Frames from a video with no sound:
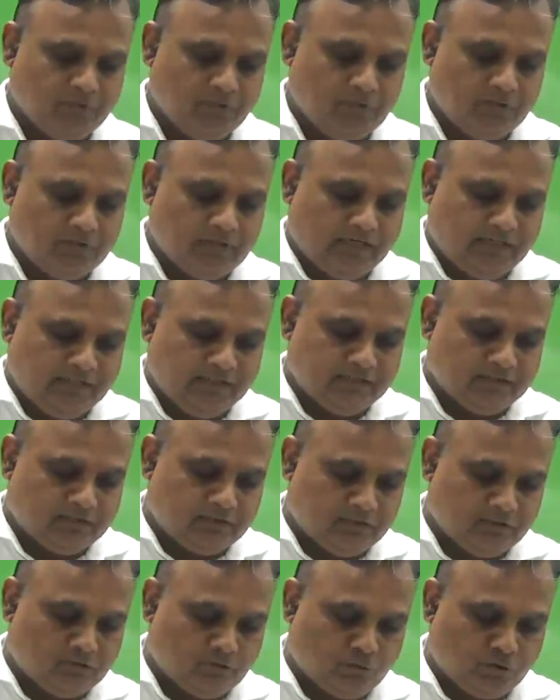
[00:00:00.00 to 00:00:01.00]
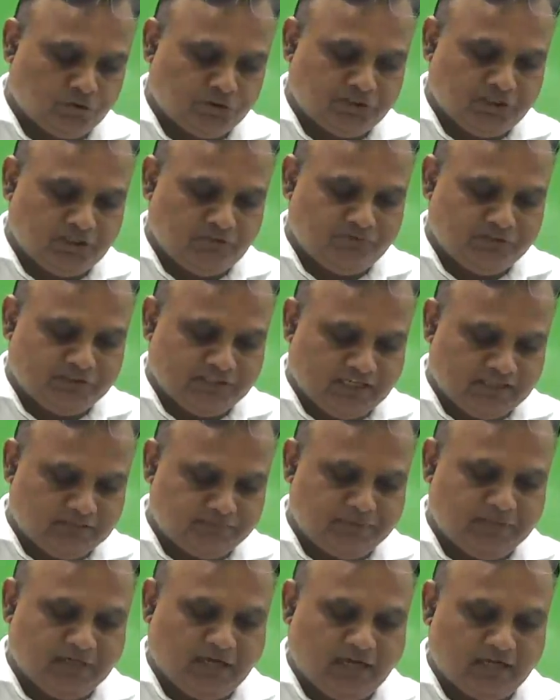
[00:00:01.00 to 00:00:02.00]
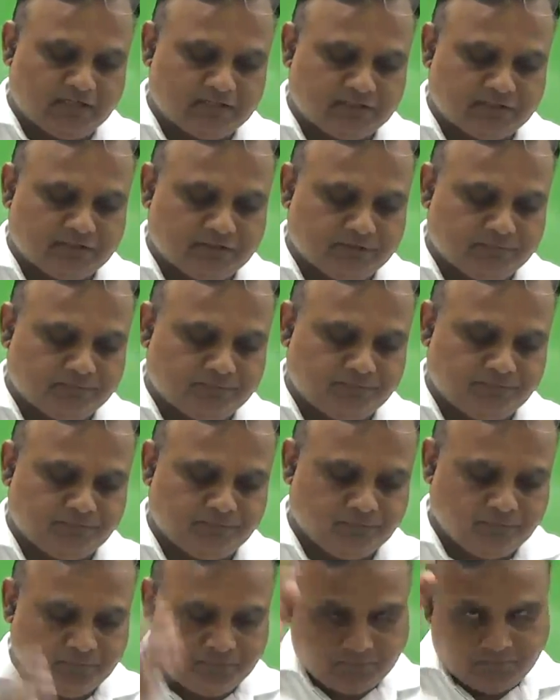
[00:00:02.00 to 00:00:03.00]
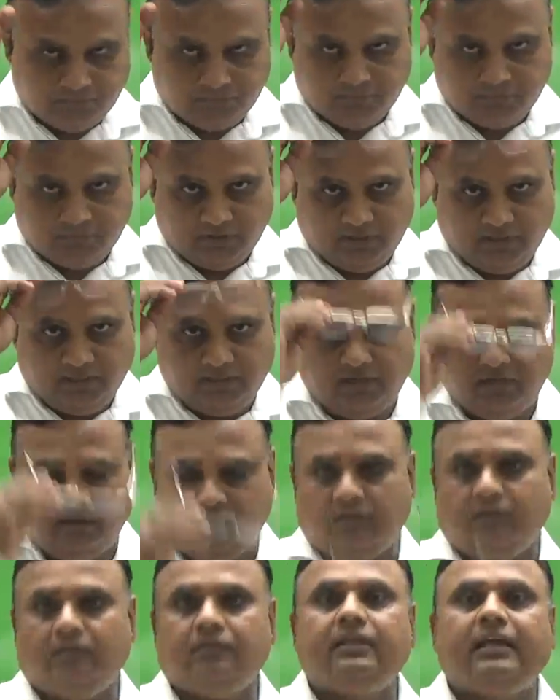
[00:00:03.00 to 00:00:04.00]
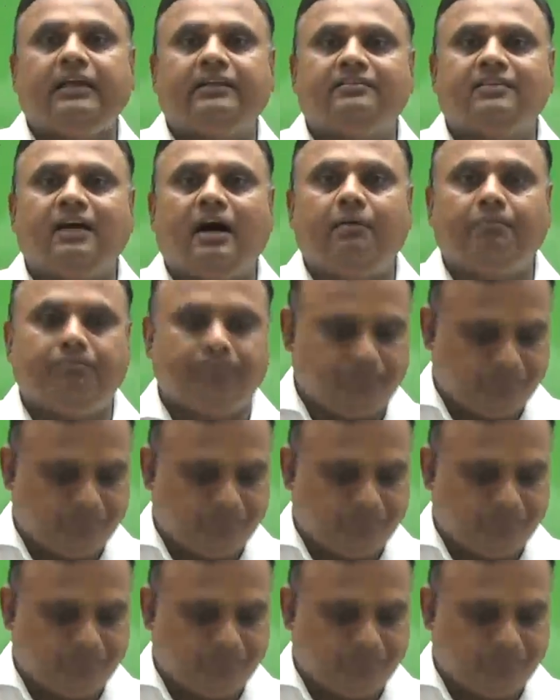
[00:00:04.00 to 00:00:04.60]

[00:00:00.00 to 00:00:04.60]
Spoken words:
that is question which has been asked in the exam.